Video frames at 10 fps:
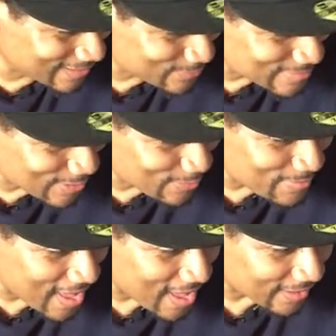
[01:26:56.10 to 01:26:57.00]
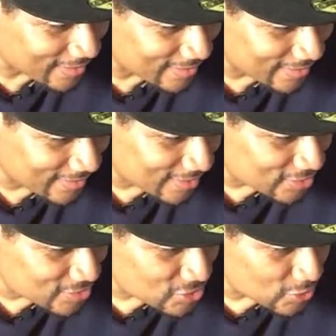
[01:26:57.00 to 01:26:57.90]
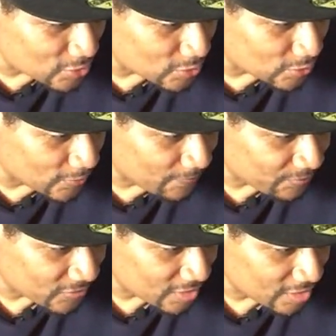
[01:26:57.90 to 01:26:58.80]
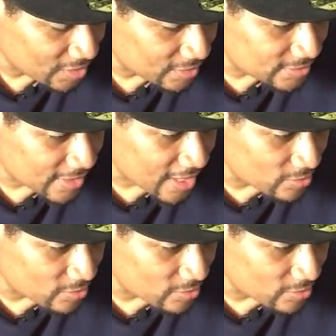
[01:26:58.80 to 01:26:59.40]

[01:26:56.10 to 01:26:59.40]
uh, return back to State